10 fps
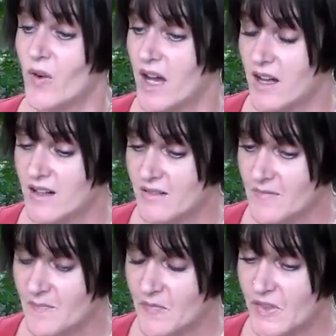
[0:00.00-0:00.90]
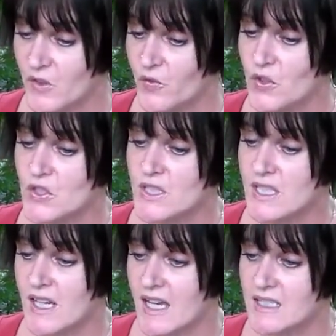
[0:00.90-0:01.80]
Well, the first
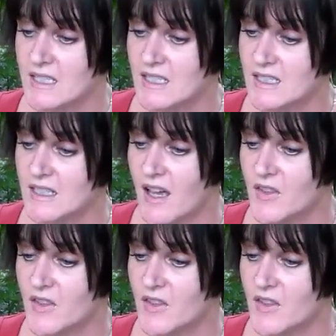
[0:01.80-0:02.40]
thing I did,